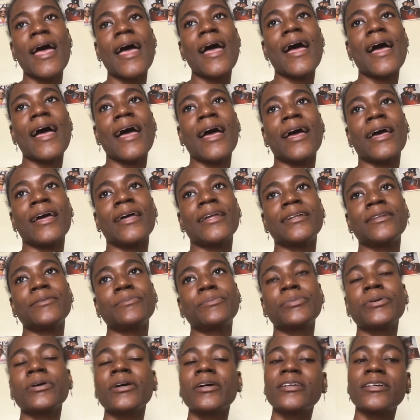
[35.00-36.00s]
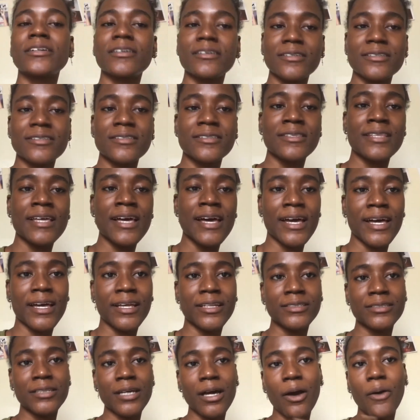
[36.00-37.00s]
and products
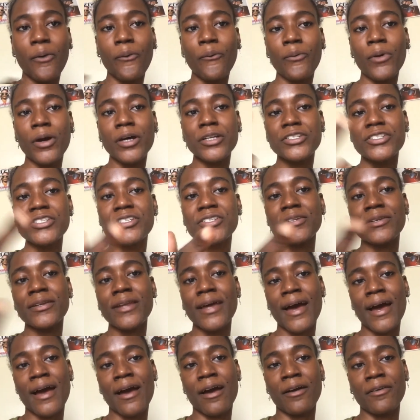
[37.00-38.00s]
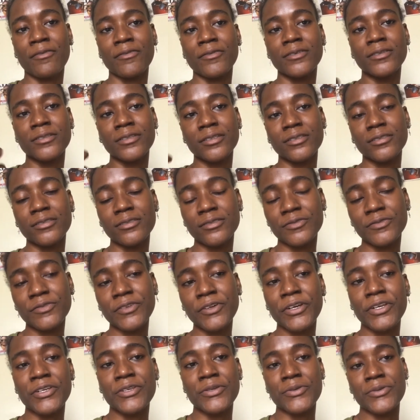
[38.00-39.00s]
that one should have
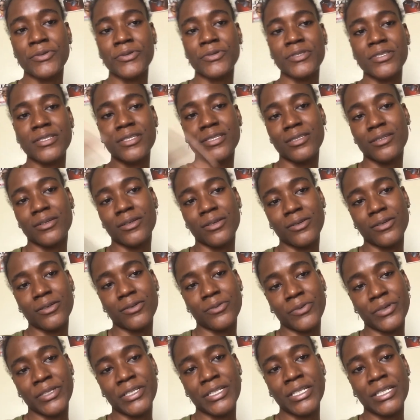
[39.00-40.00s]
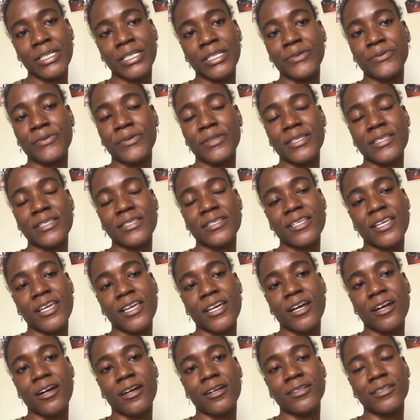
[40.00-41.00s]
for use when dealing with the
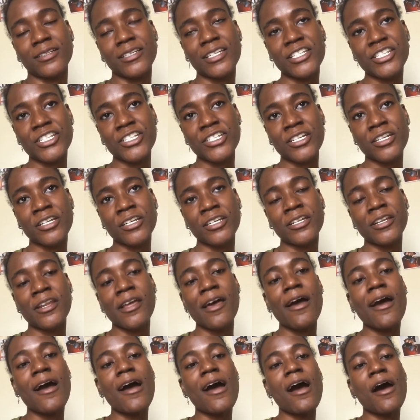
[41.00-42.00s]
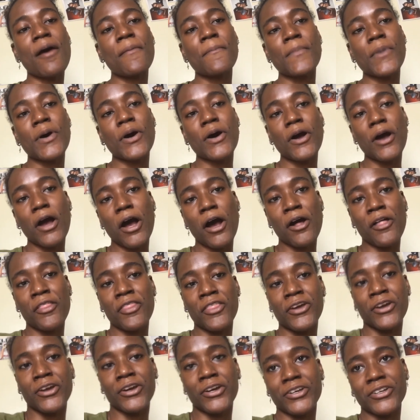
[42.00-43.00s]
skin condition, among
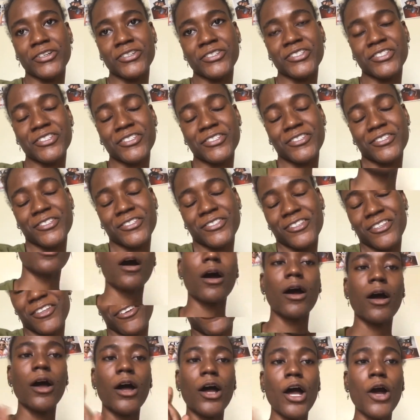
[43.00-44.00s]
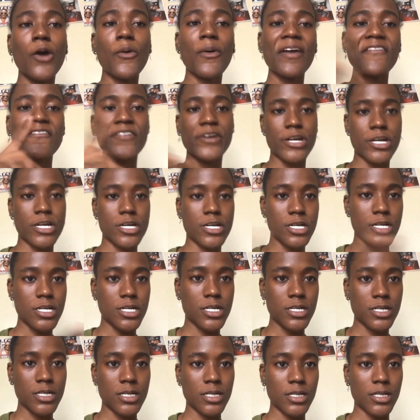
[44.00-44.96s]
other stuff. However,